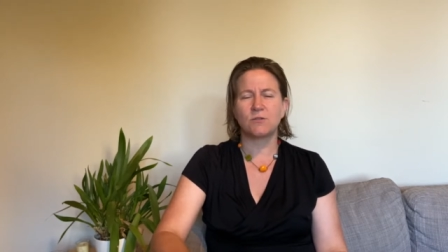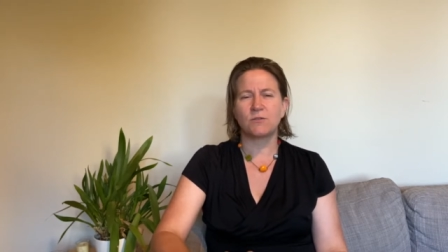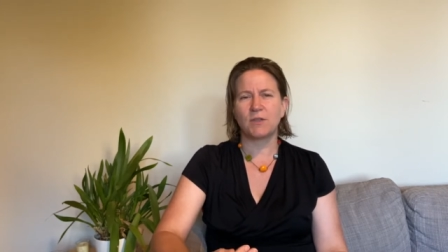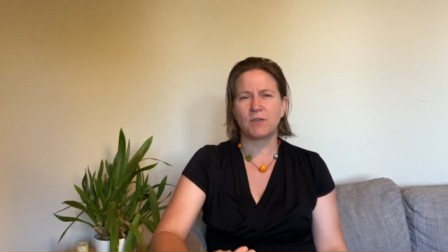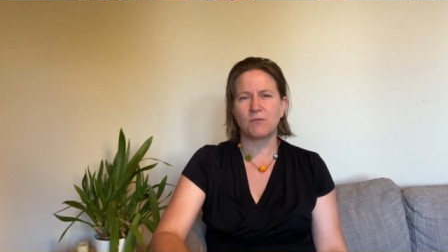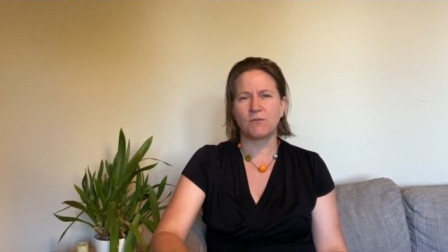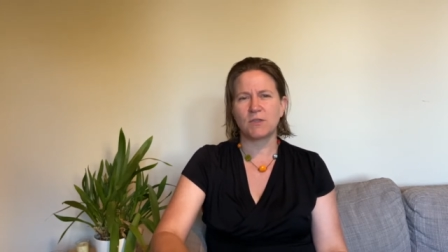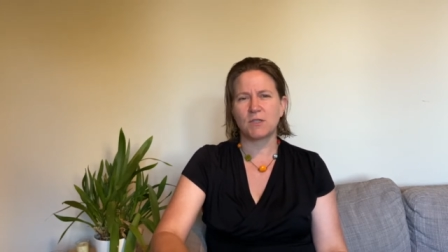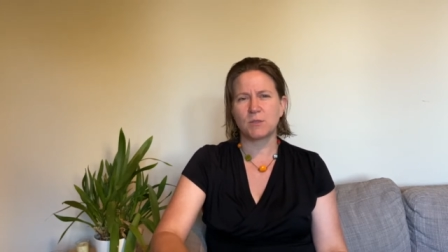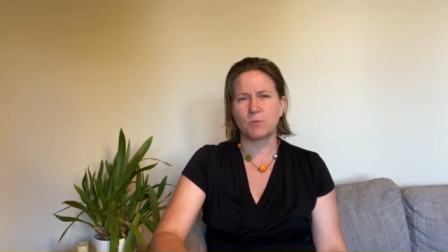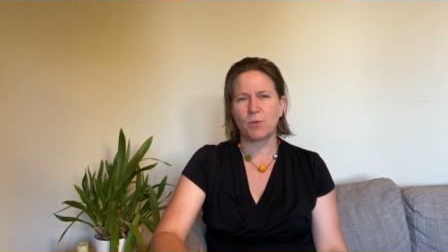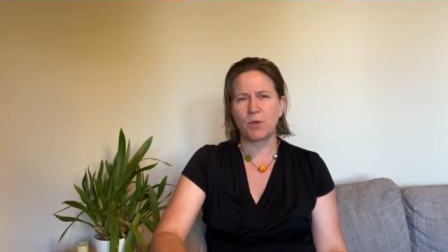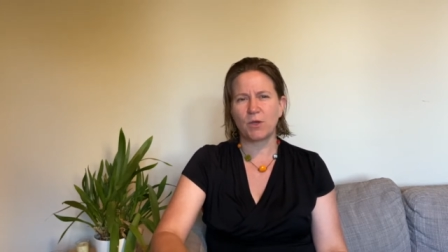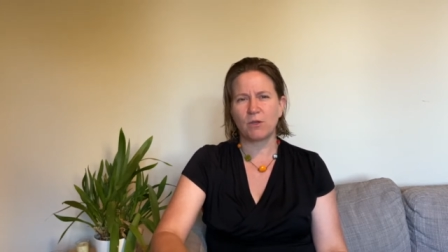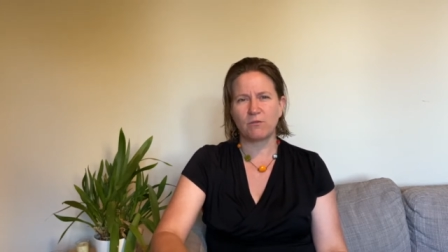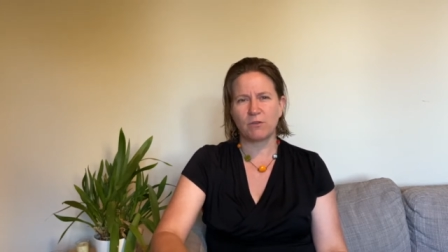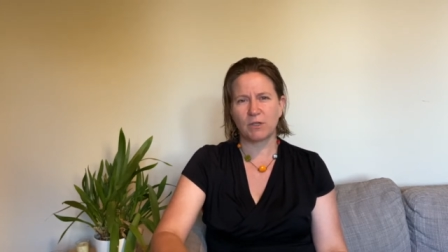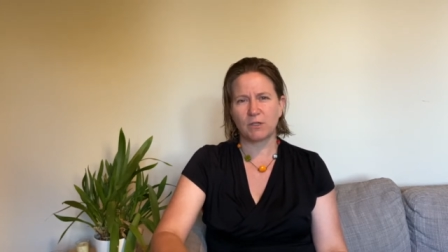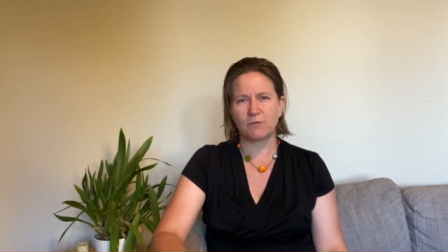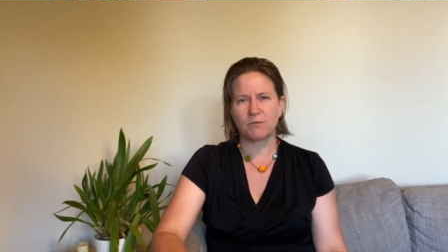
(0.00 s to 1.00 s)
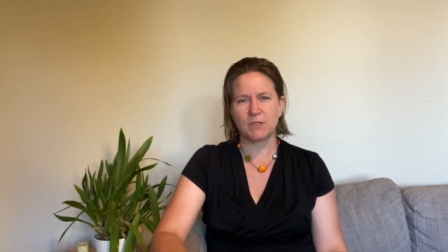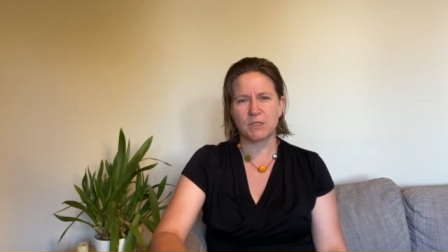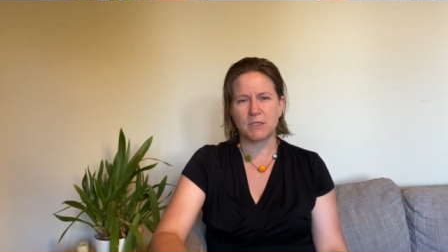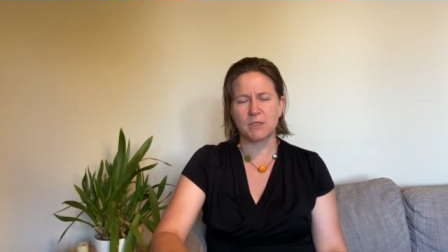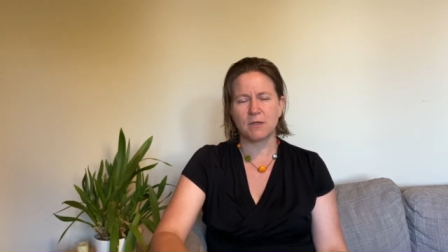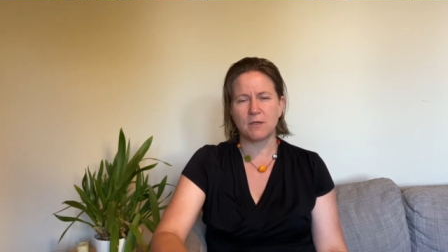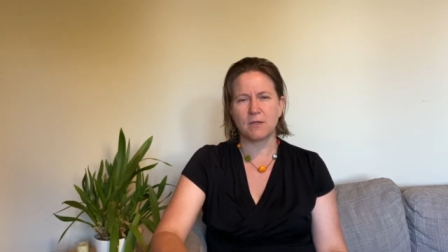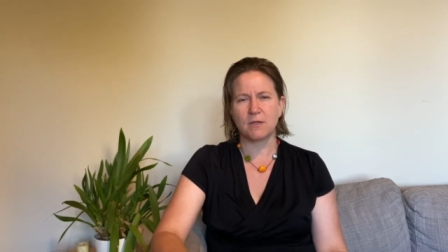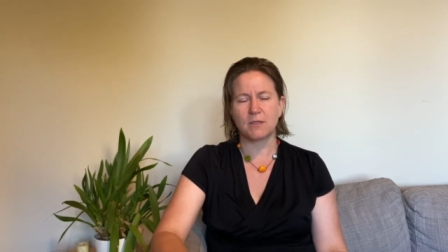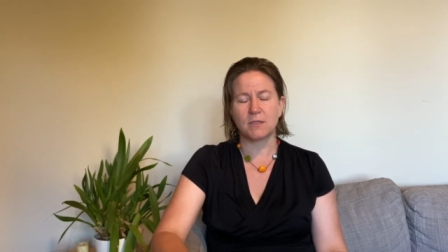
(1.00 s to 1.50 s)
of give this perfect
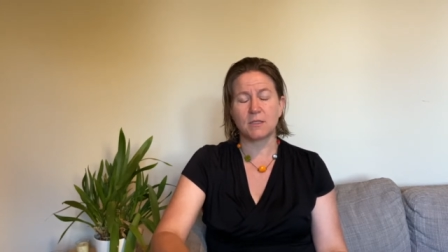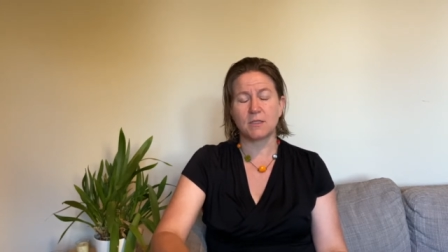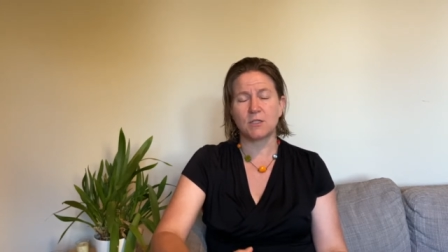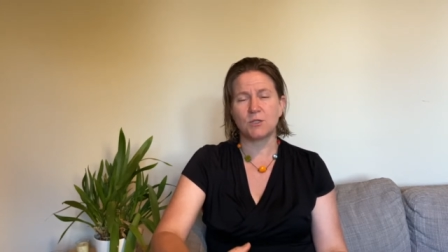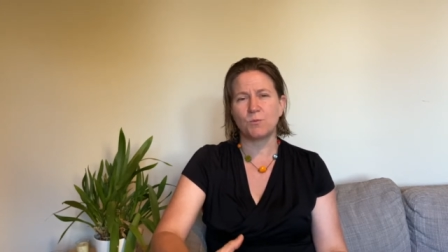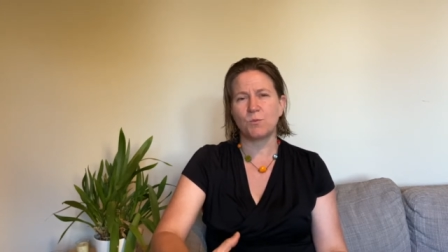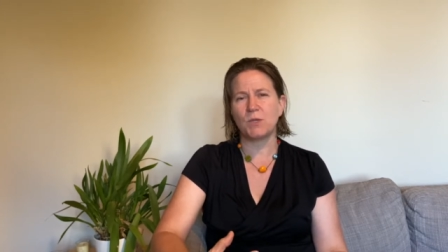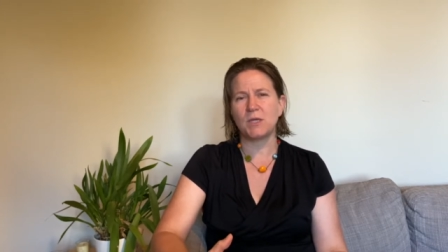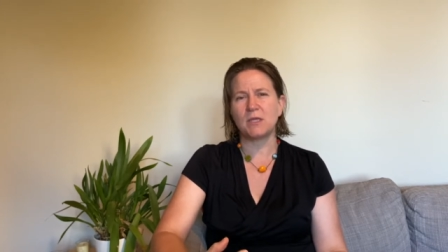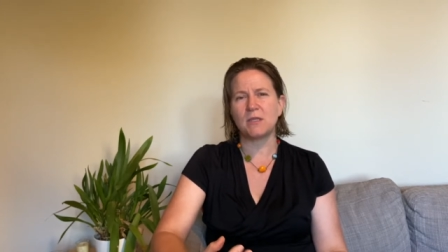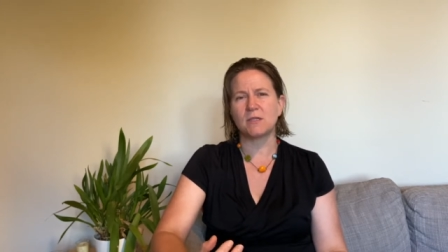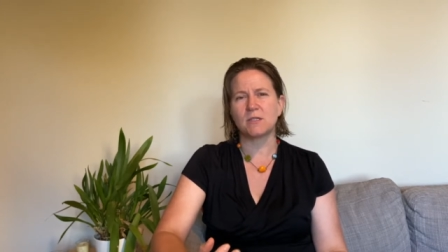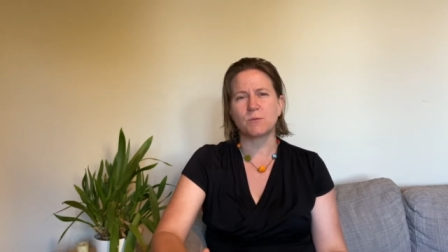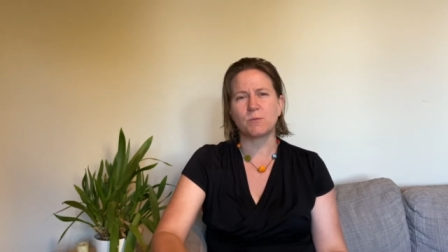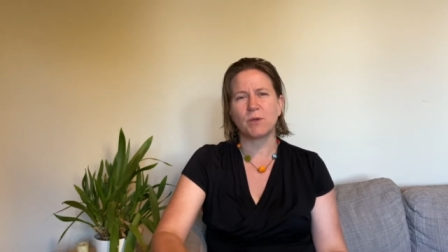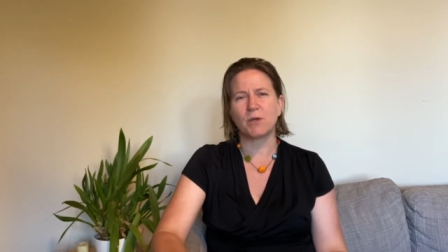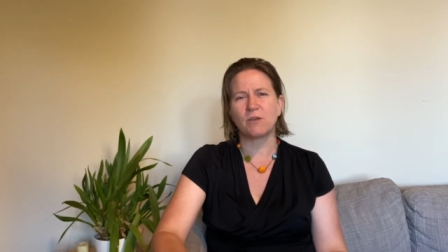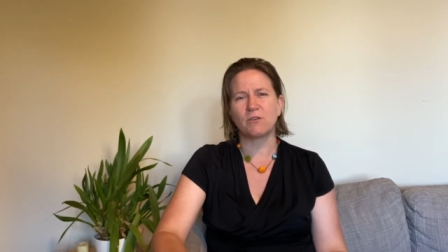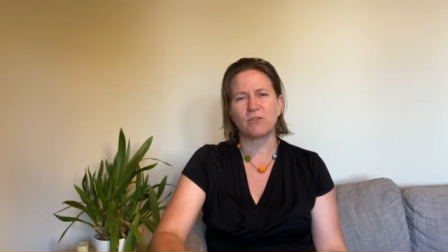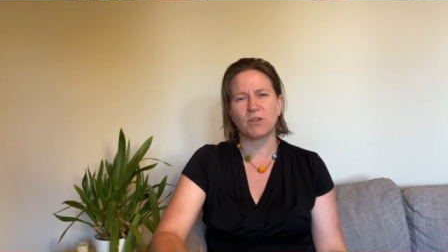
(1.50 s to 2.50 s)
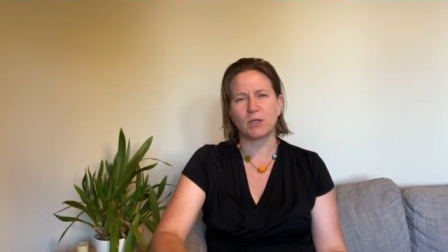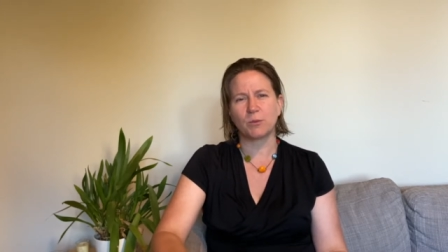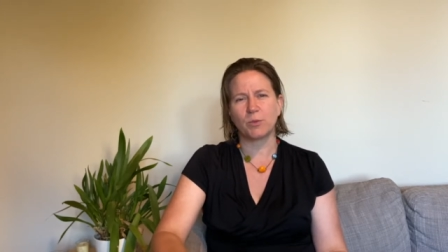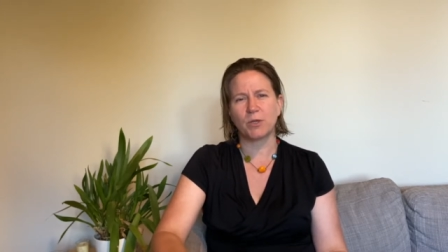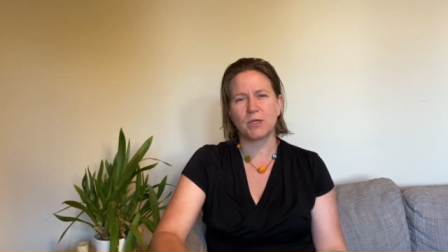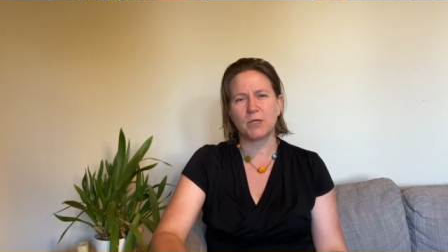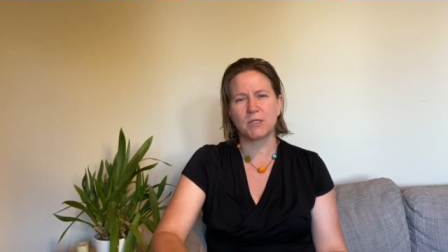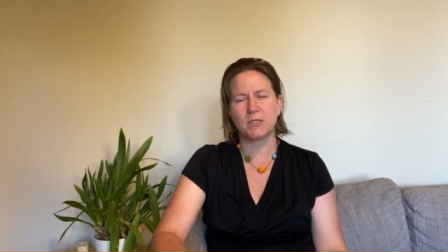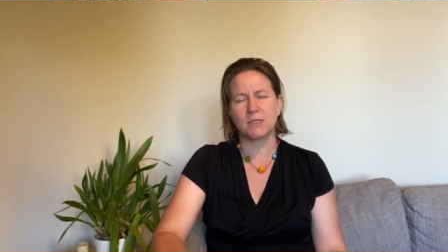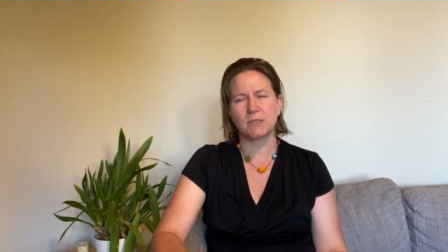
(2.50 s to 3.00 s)
facade to be this perfect
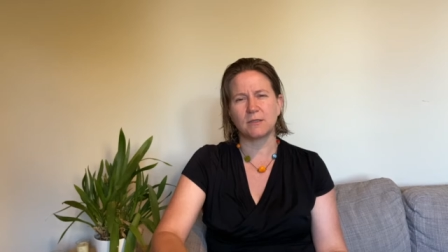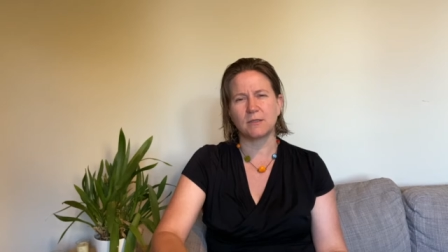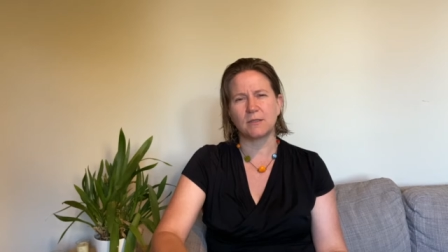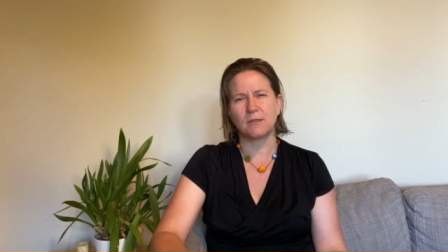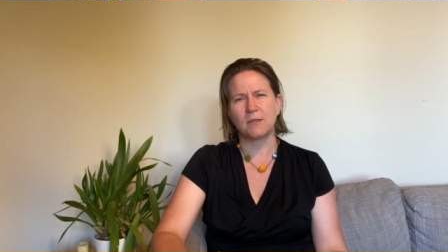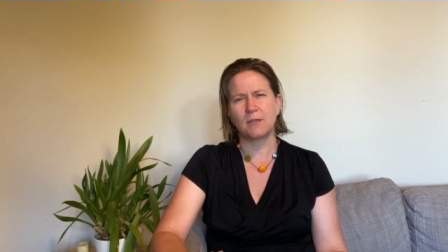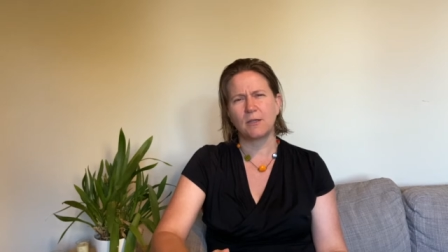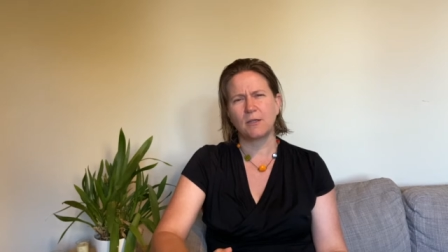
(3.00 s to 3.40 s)
person.